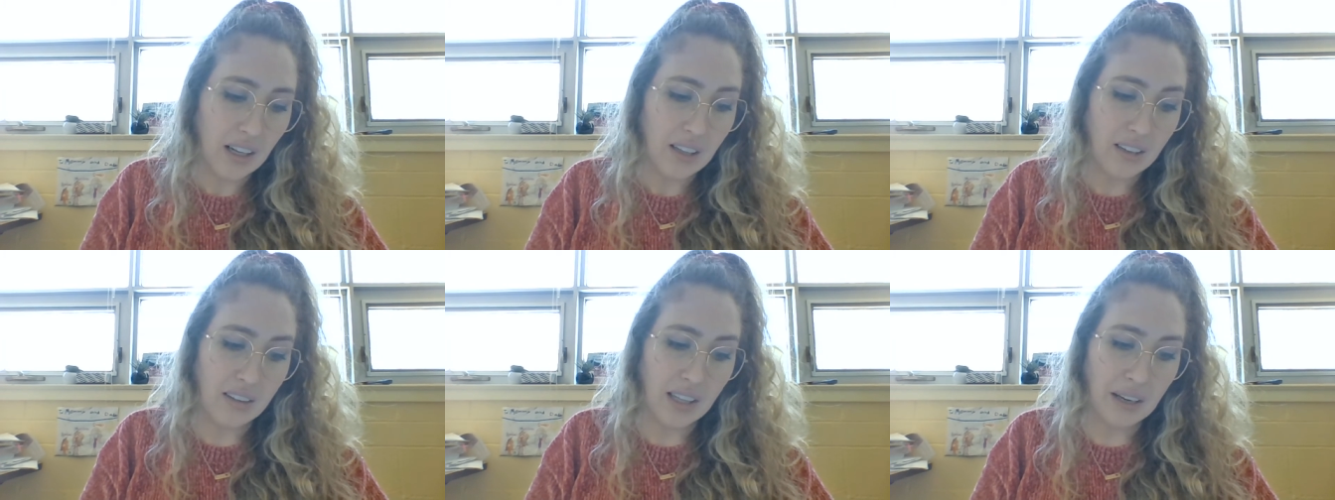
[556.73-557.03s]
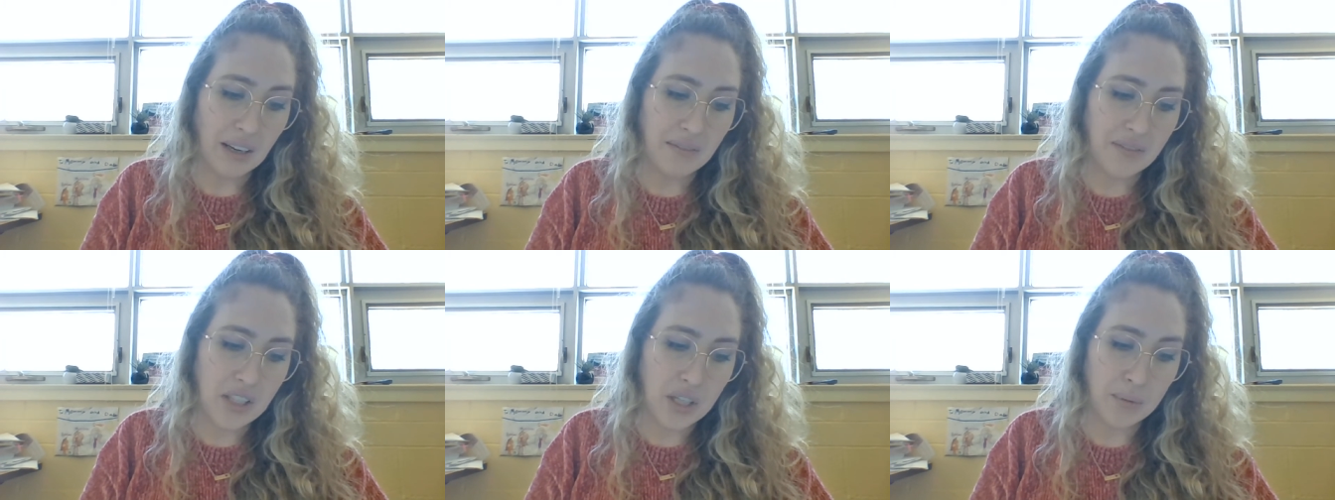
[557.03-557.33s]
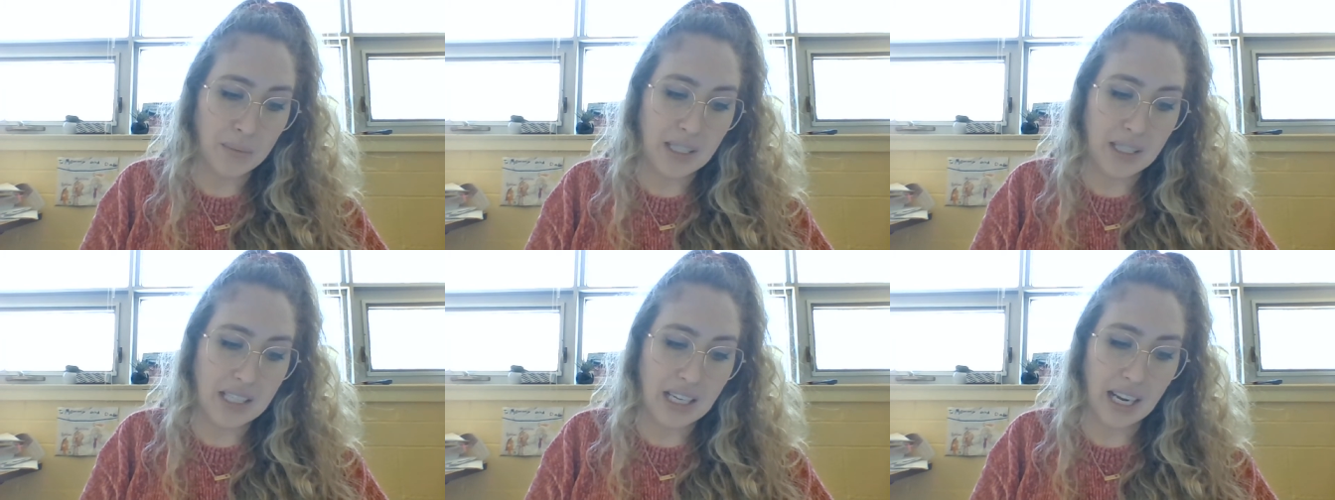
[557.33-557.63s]
life to
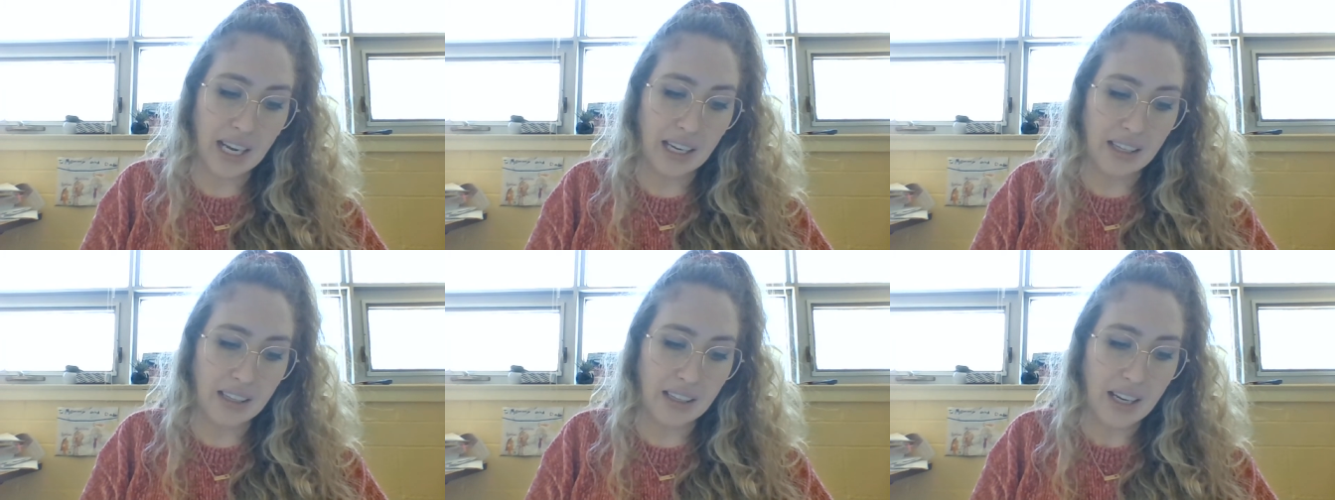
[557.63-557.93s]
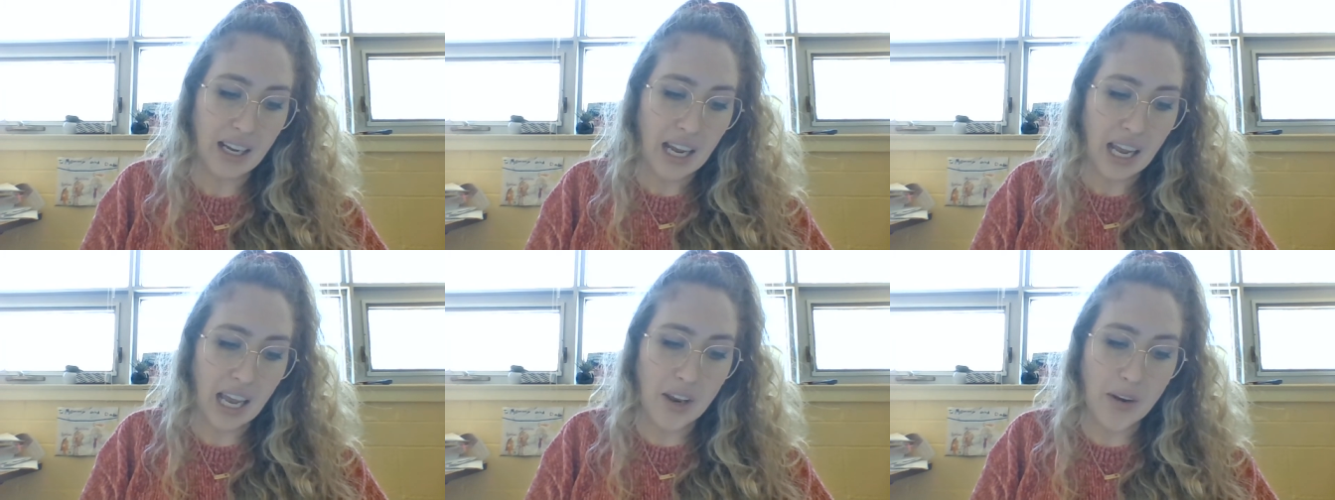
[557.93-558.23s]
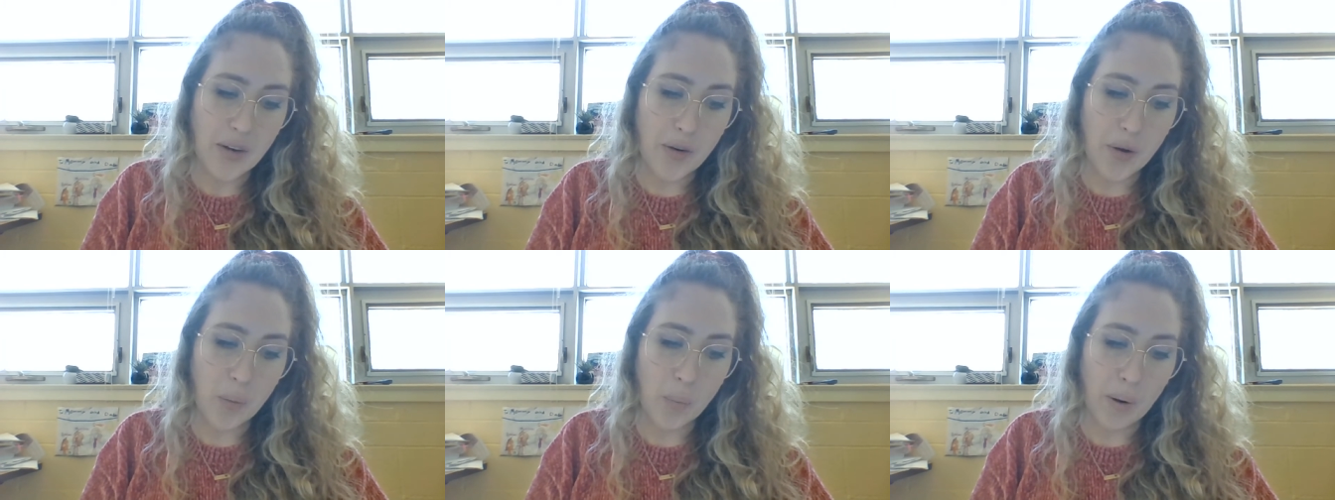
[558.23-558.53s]
retain,
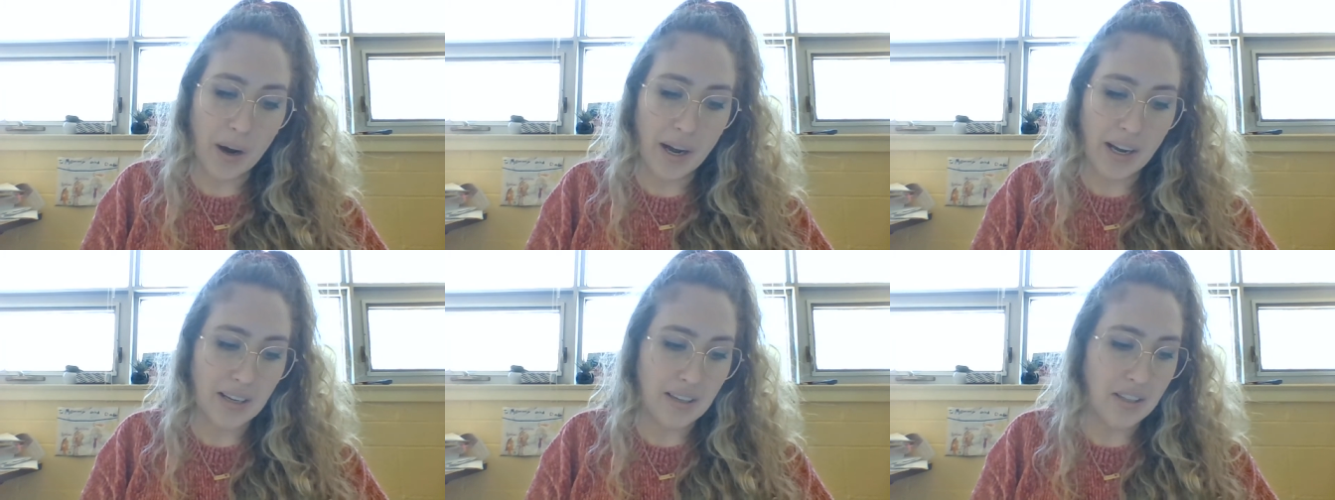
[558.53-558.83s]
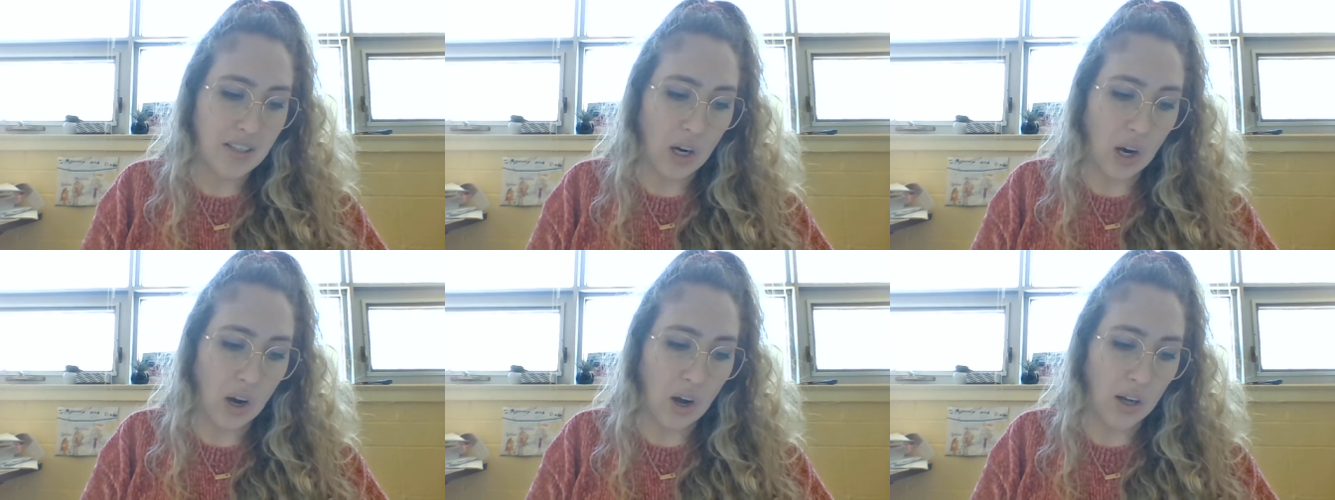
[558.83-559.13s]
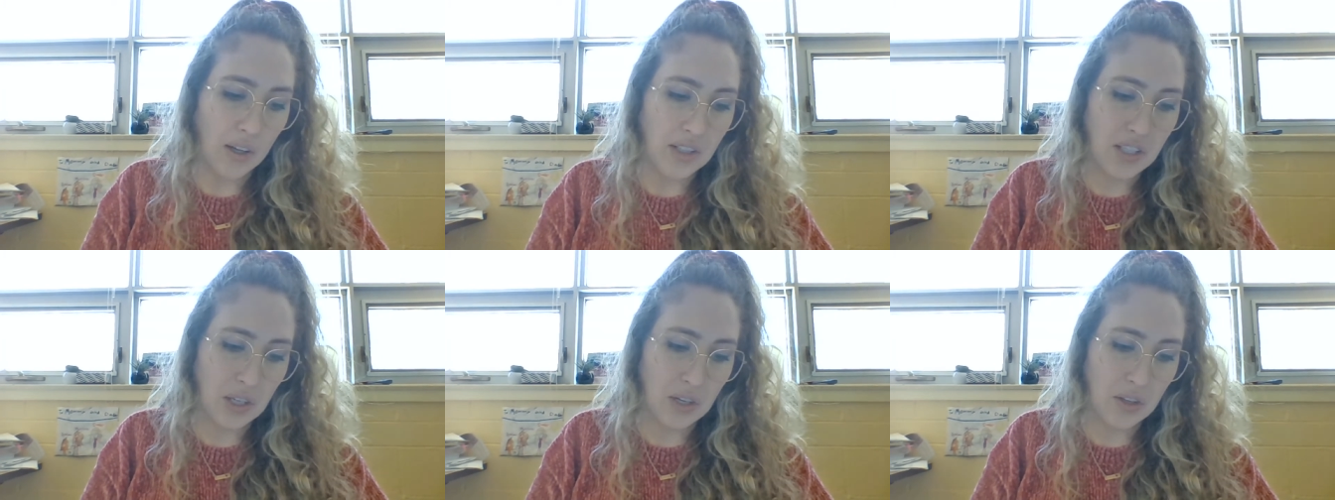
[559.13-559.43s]
and no wise to
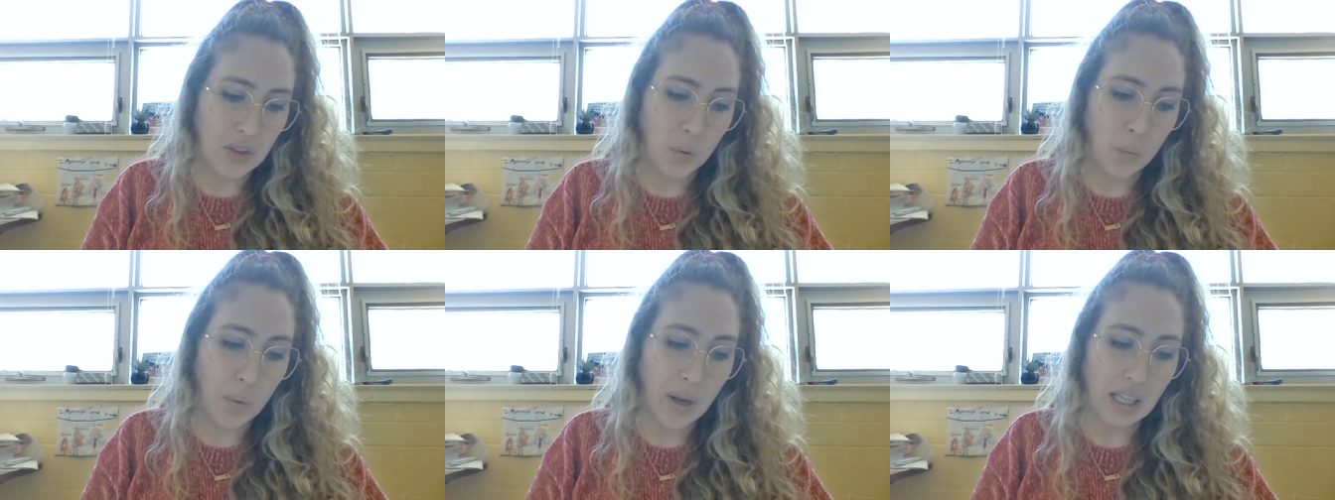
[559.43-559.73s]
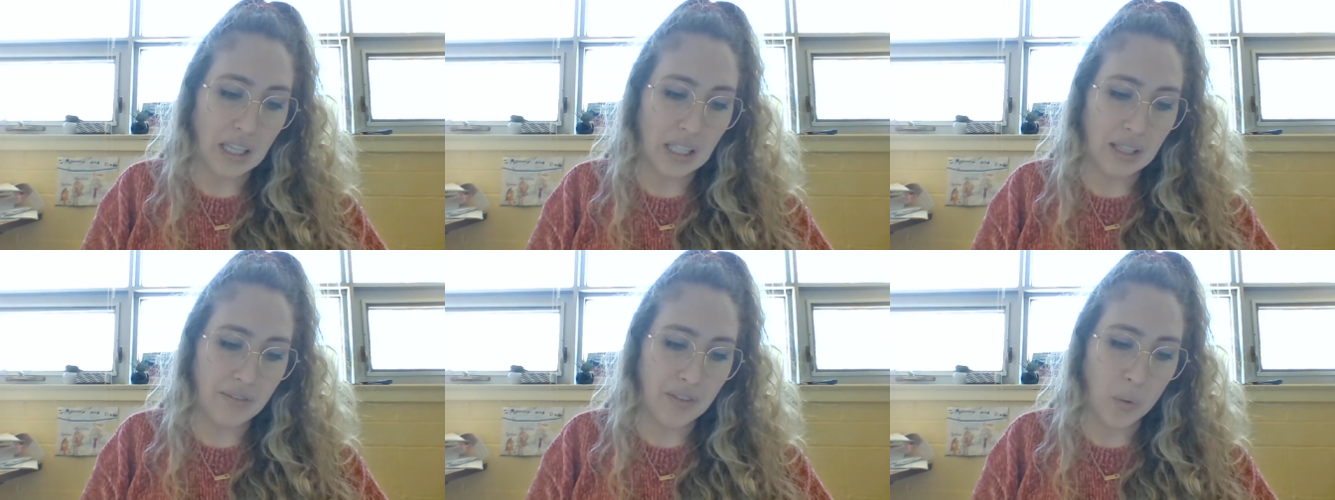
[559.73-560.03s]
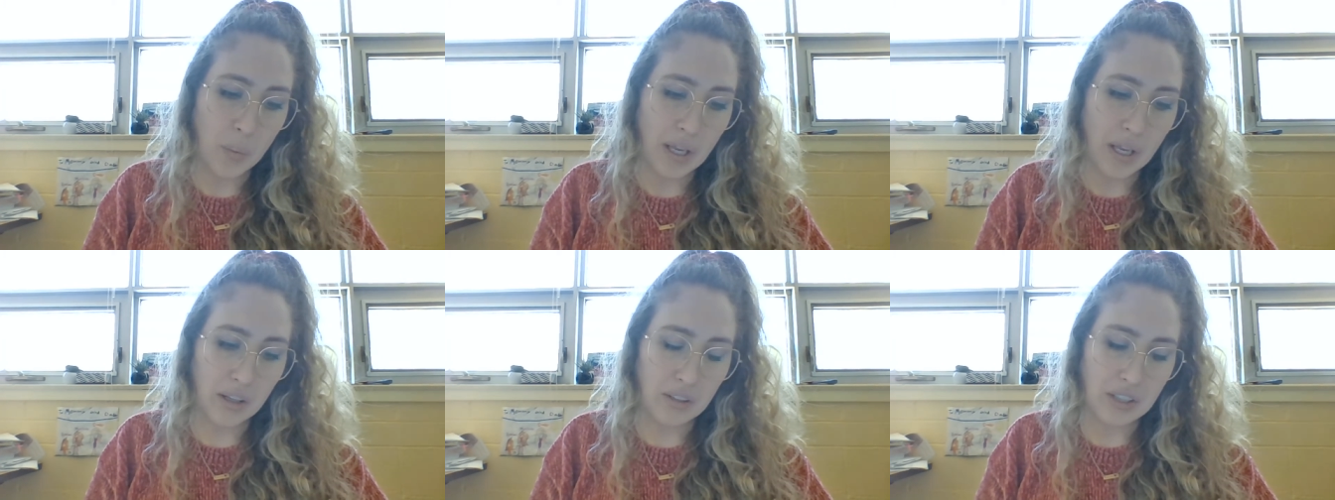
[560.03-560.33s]
alter the will of the
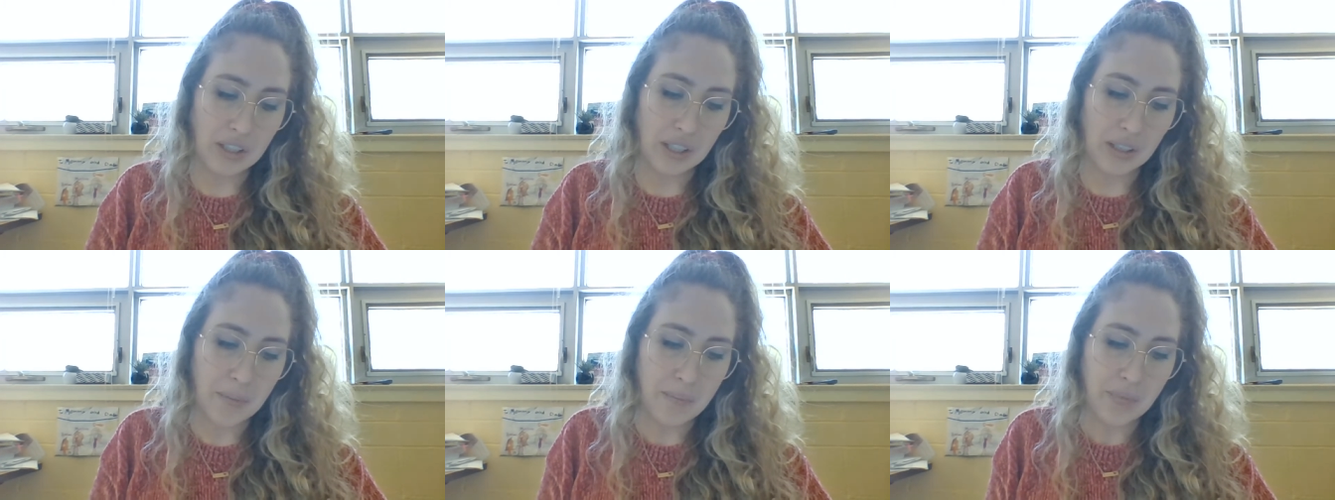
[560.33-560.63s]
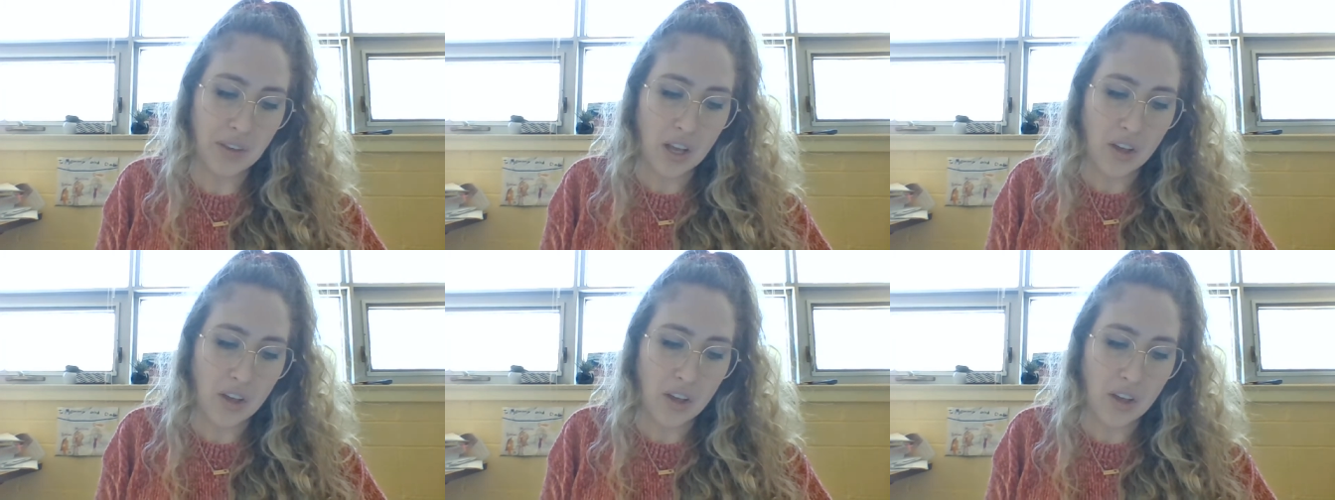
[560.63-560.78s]
wielder.